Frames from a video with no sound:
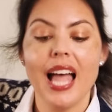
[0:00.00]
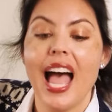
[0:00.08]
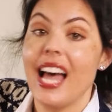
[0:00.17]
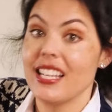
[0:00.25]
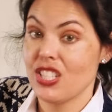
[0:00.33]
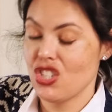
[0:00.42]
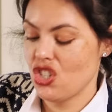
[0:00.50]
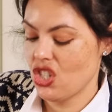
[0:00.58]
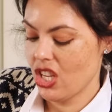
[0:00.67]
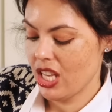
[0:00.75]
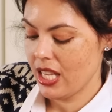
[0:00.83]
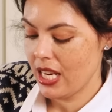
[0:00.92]
as it should,
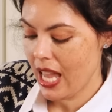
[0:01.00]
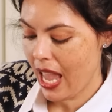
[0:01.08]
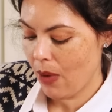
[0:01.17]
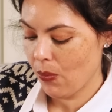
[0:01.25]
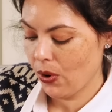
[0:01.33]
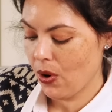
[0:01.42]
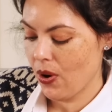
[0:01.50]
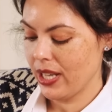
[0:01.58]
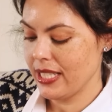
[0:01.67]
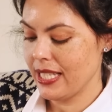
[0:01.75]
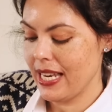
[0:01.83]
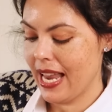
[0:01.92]
and we're going
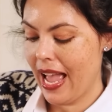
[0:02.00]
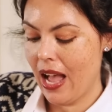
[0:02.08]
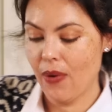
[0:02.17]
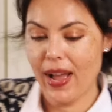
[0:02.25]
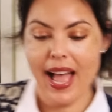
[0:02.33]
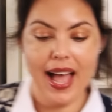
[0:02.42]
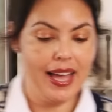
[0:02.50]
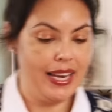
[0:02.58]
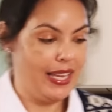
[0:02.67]
to now add